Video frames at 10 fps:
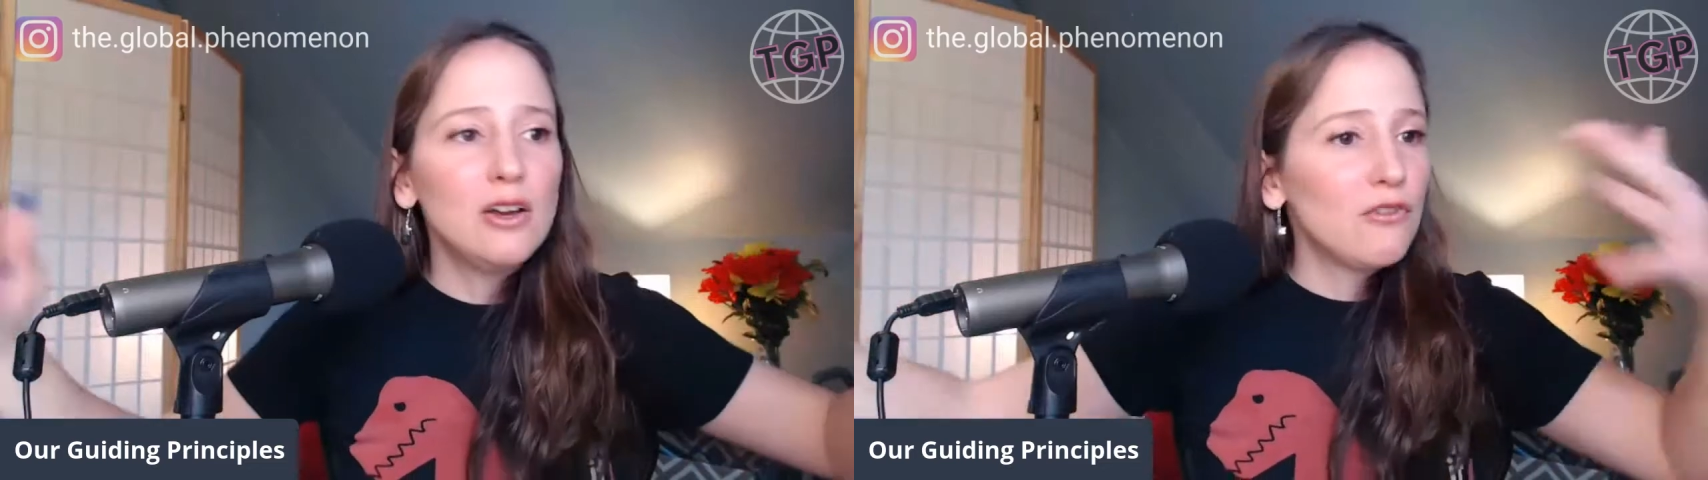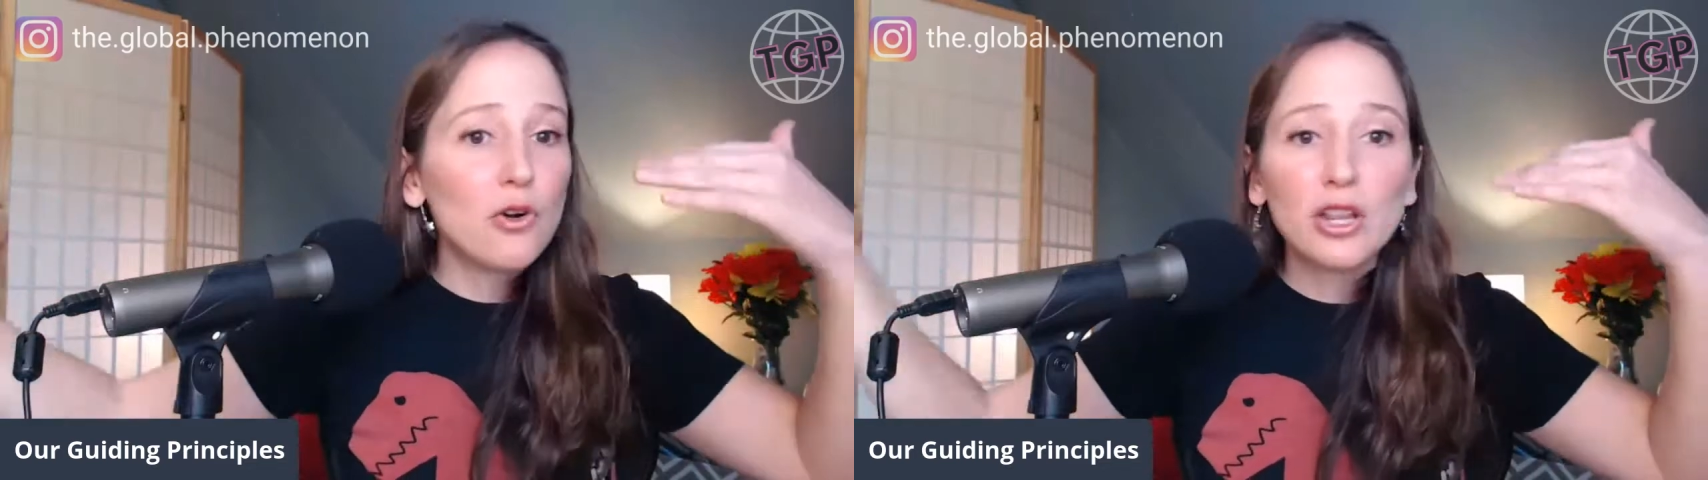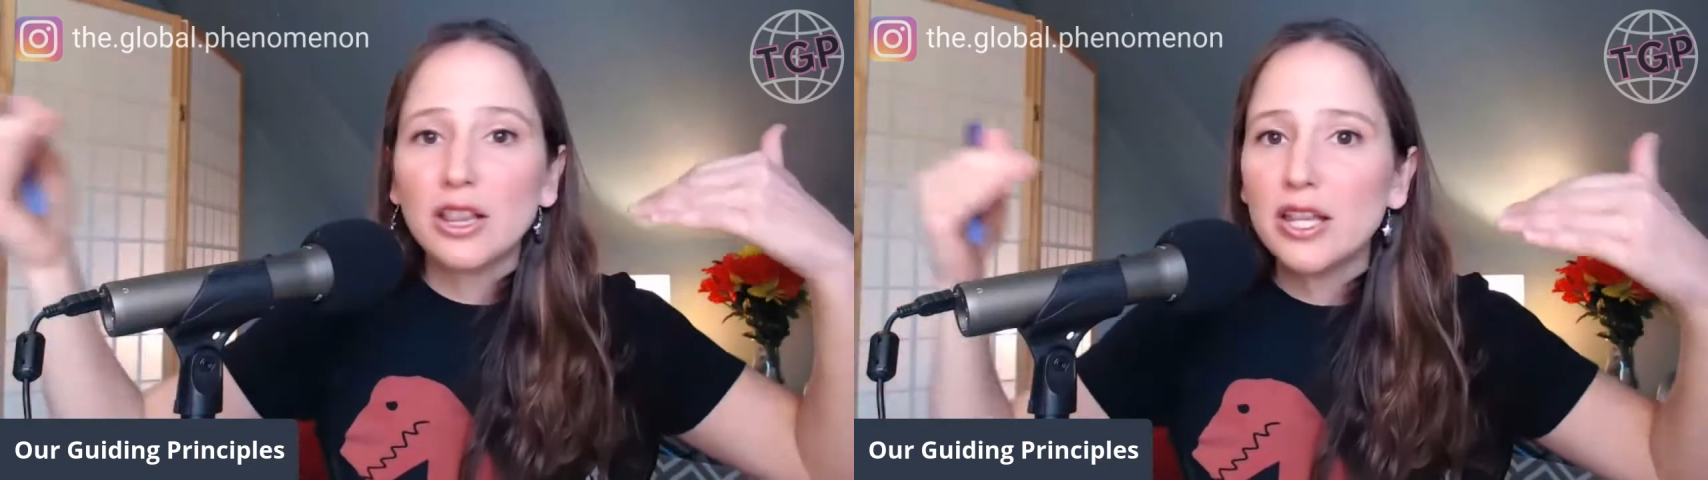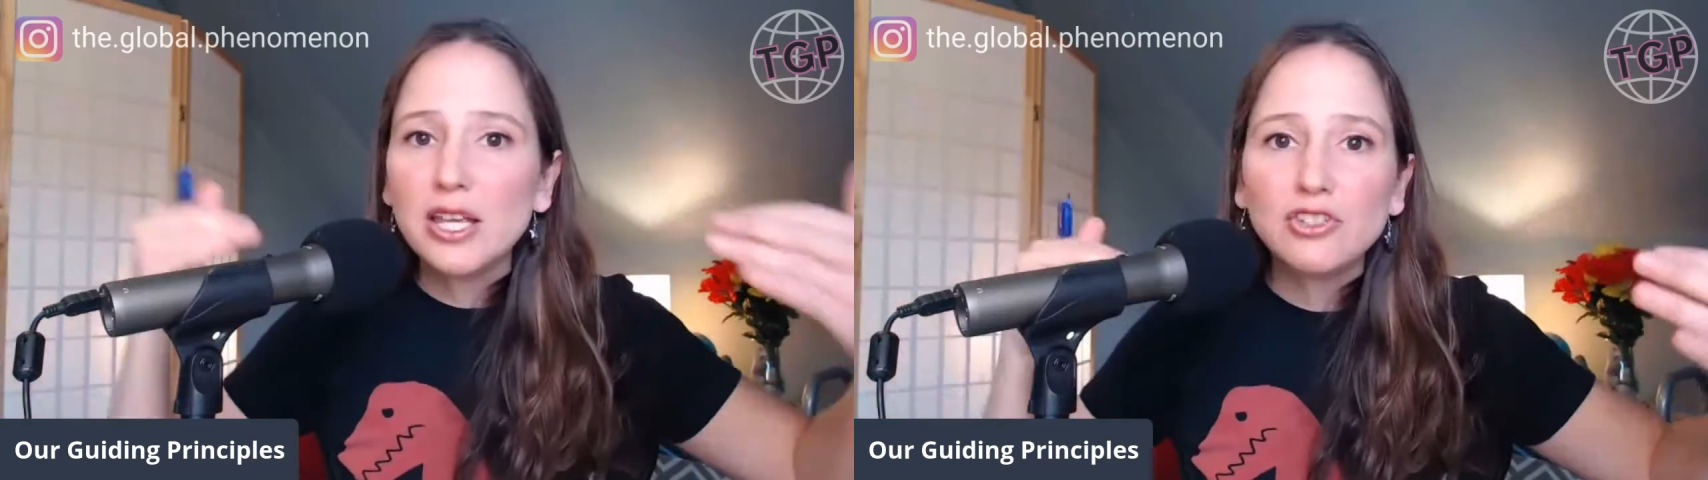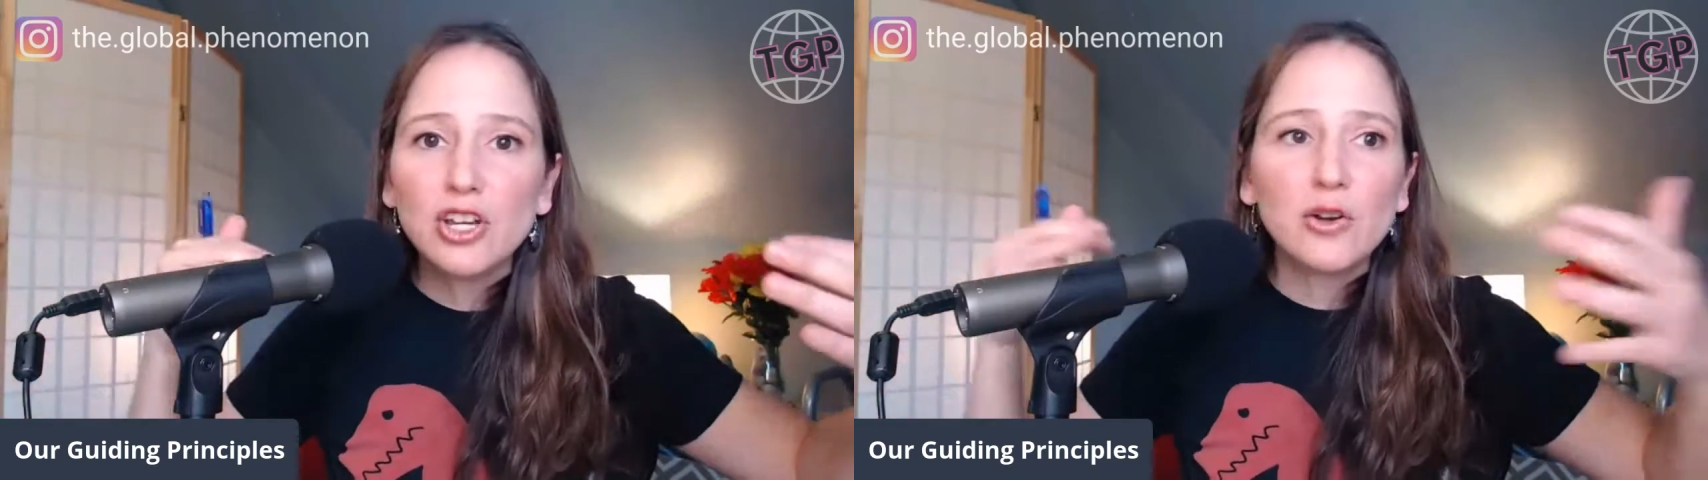for
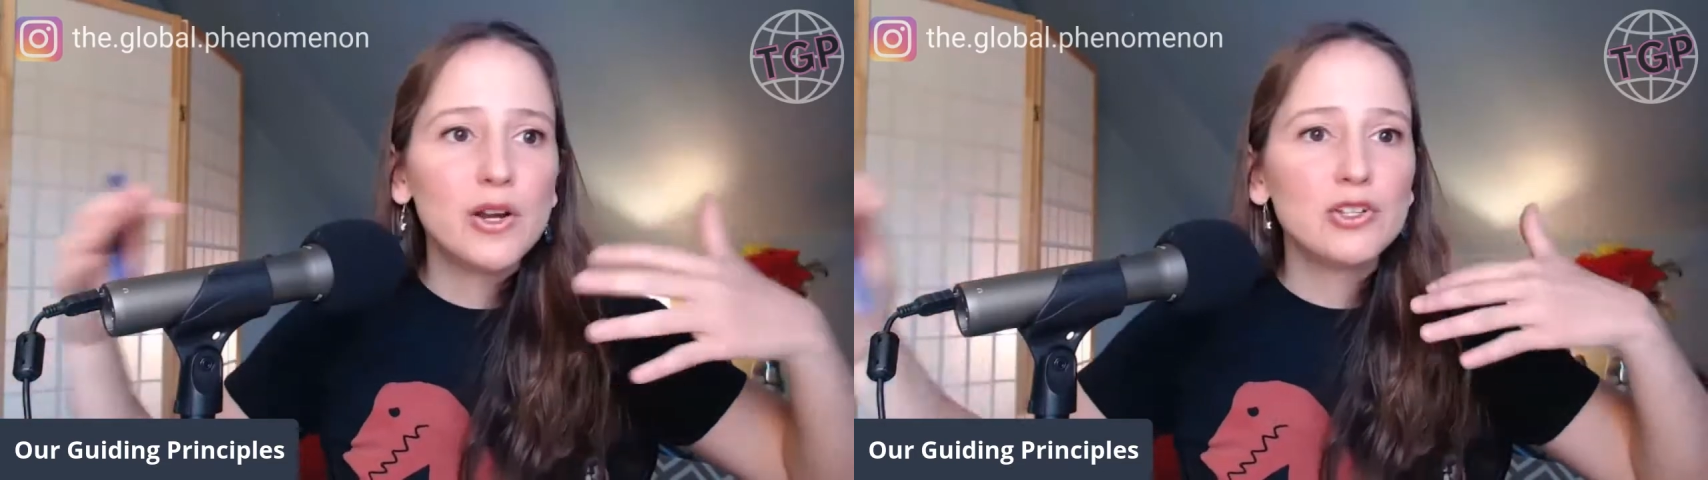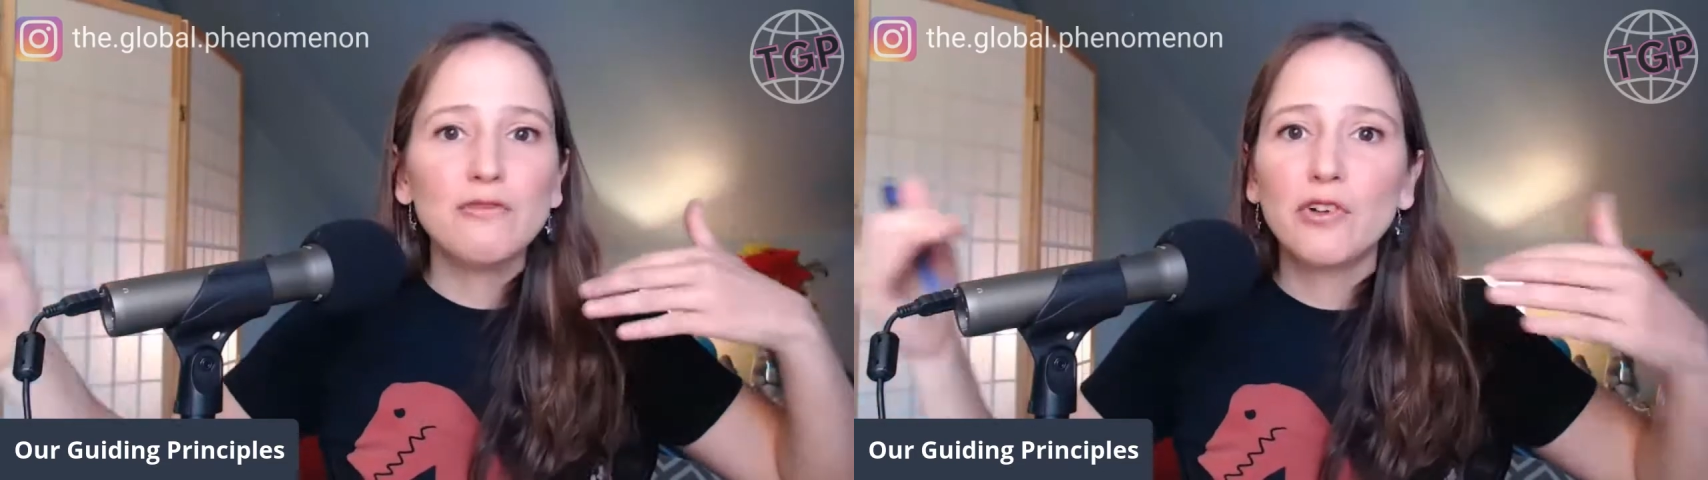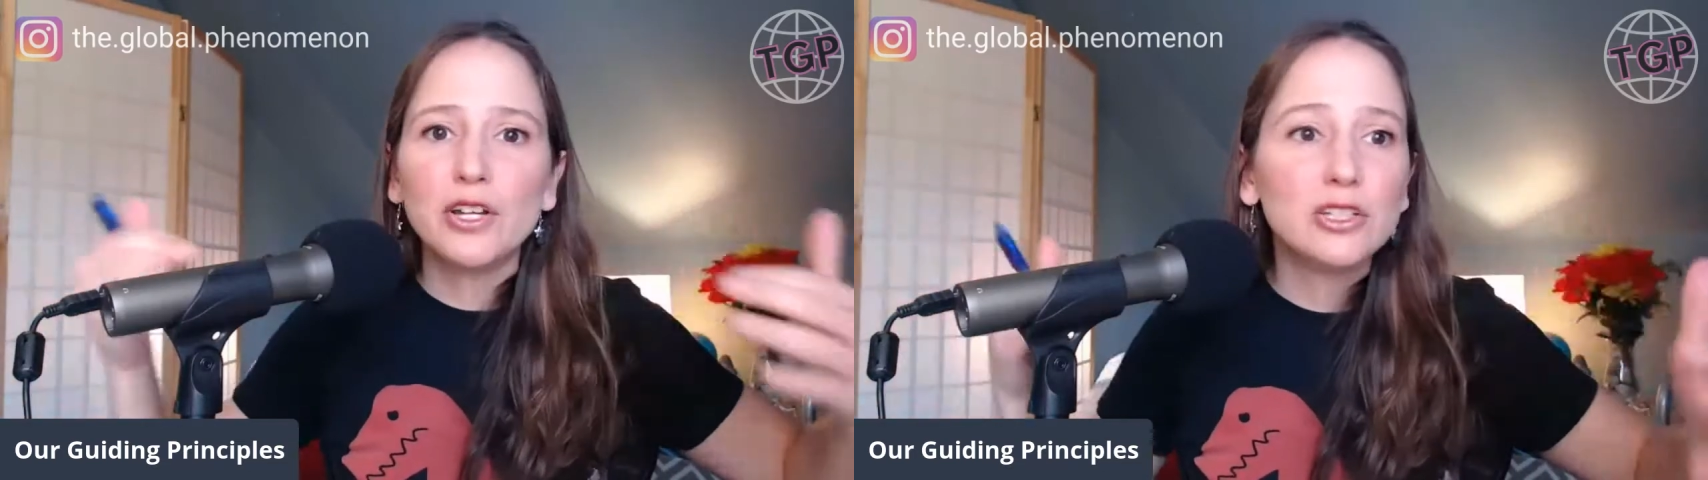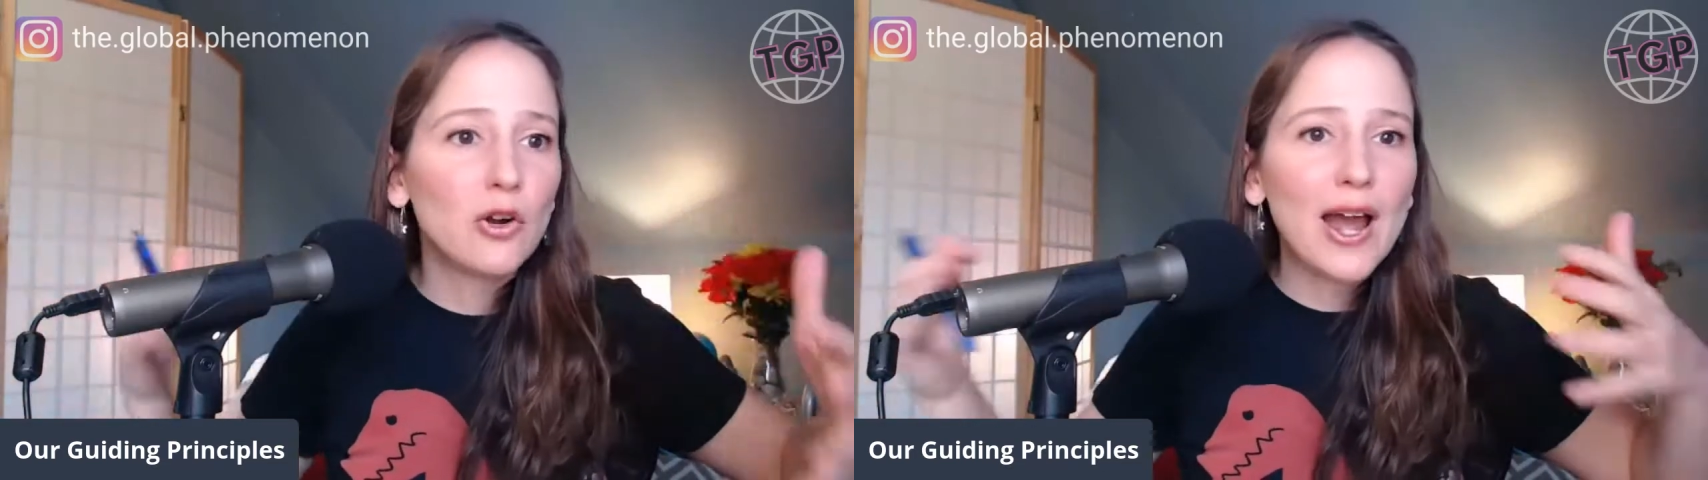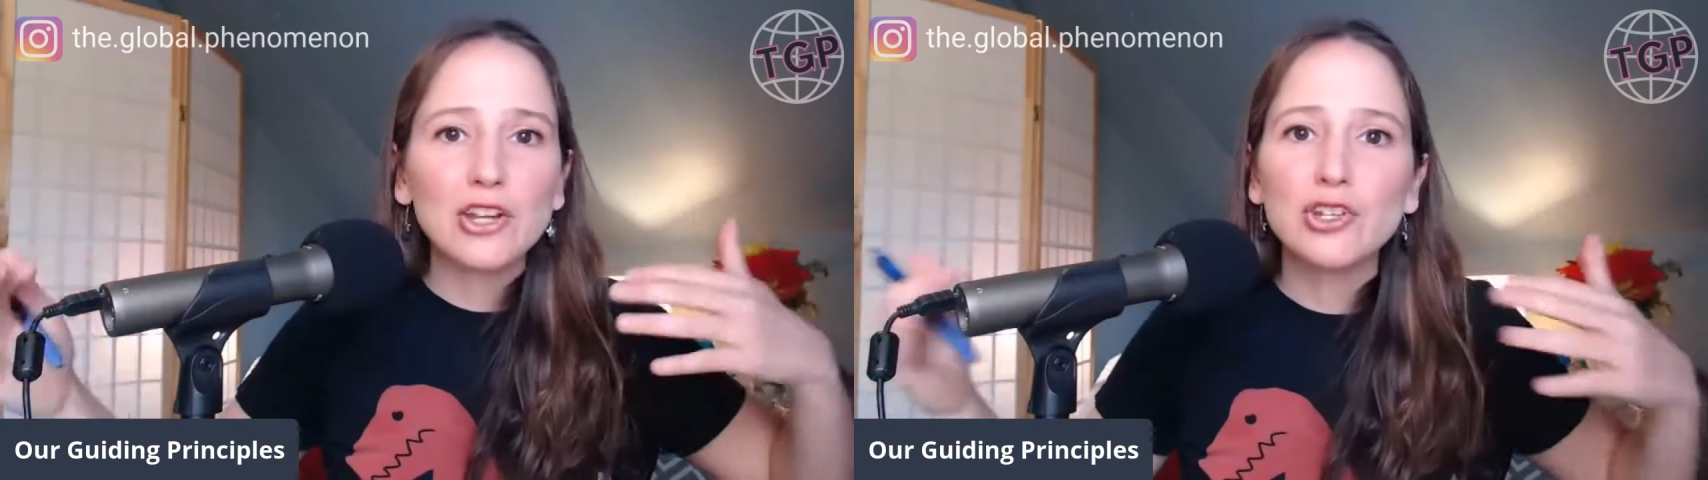lead generation, for
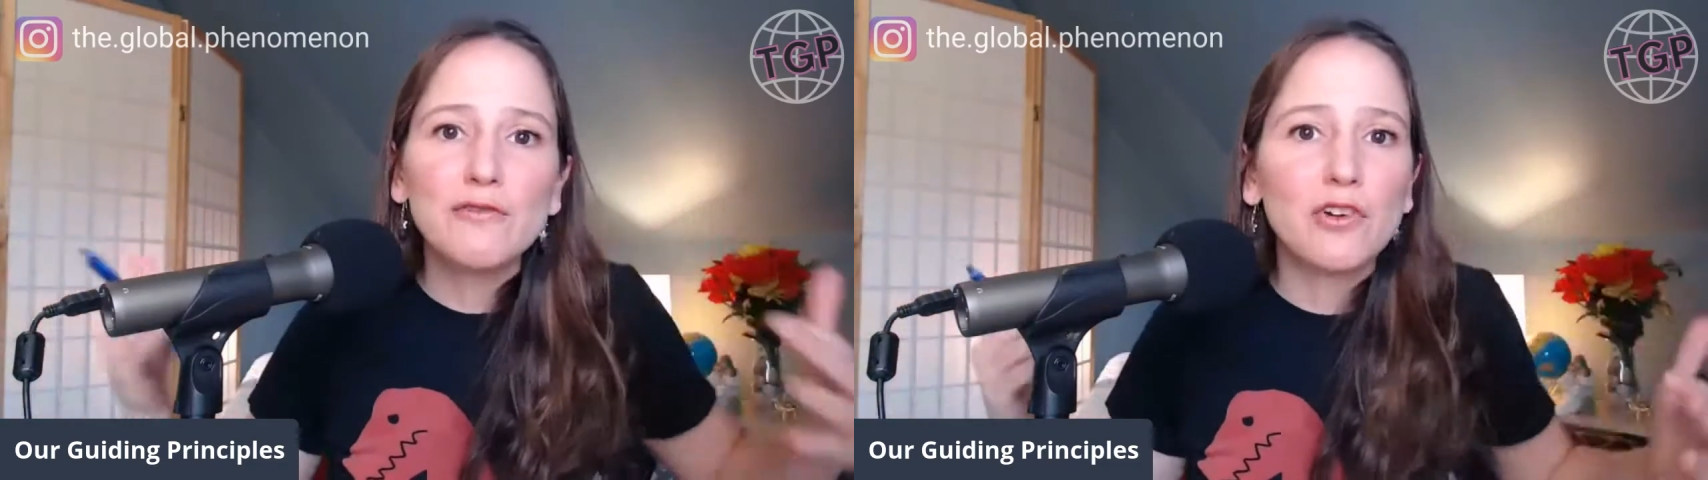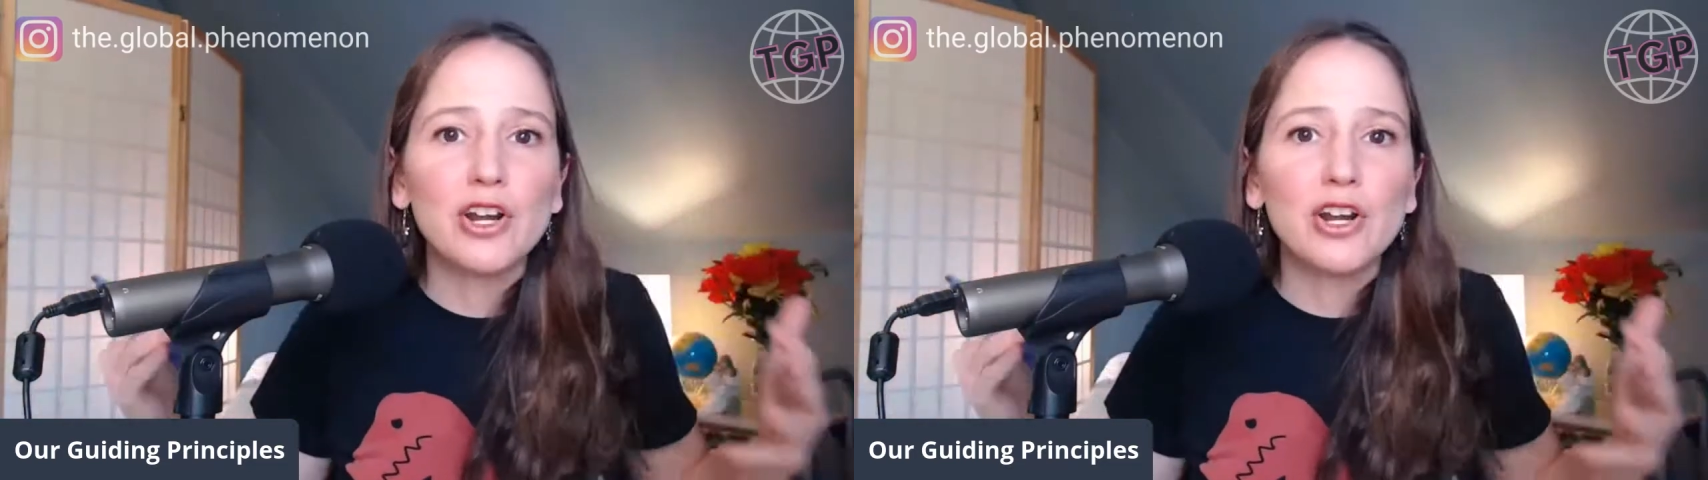interaction,